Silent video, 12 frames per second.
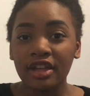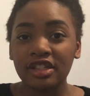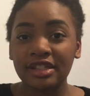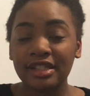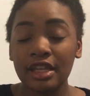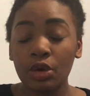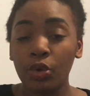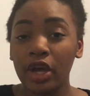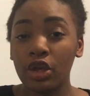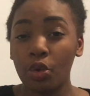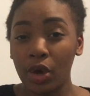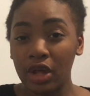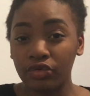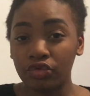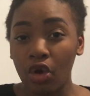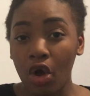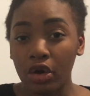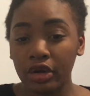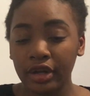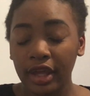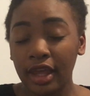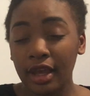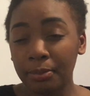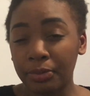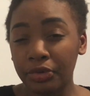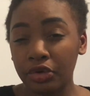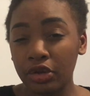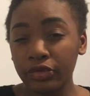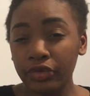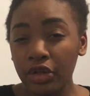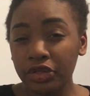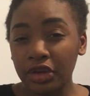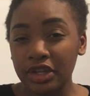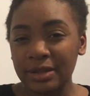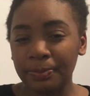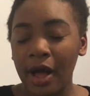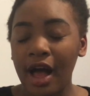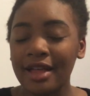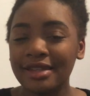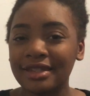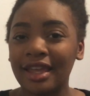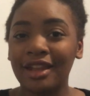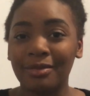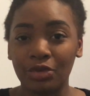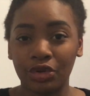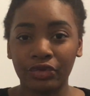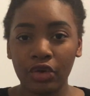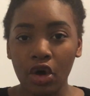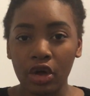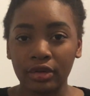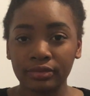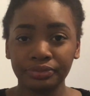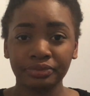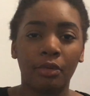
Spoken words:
see where you went wrong, improve on those parts, and move on.